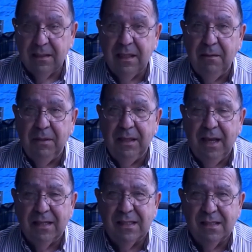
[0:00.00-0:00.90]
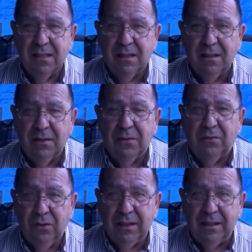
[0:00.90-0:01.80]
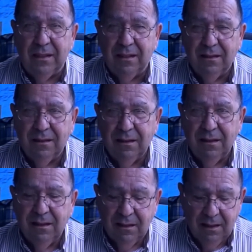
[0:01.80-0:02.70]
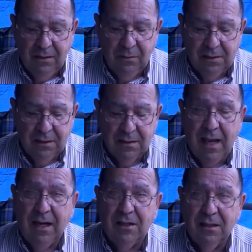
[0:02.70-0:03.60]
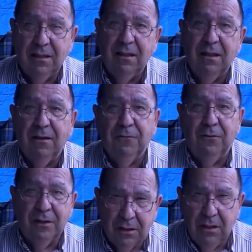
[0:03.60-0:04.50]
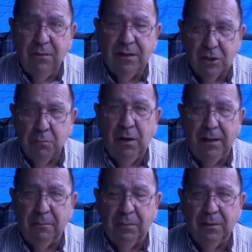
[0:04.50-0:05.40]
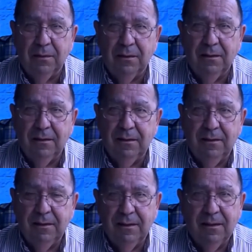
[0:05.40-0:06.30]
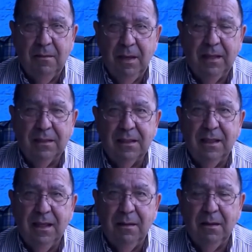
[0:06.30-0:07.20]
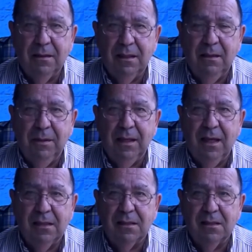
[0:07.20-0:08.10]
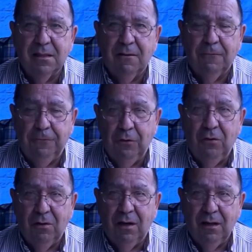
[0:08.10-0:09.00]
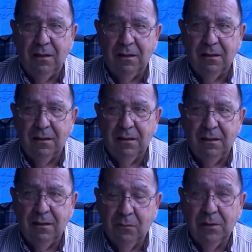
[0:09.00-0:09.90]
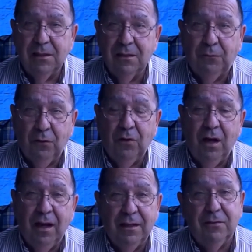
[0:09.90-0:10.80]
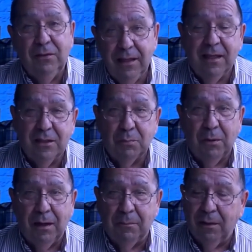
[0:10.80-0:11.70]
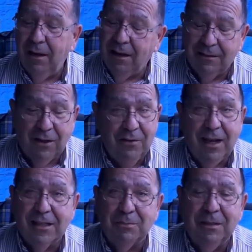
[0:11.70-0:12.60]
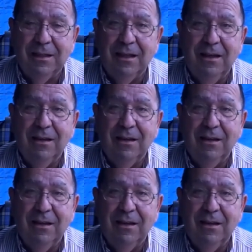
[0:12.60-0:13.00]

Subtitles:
TBS-3, in which is actually for a 2-inch pipe. They make a TBS-4, which is for a 3-inch pipe. Don't ask me.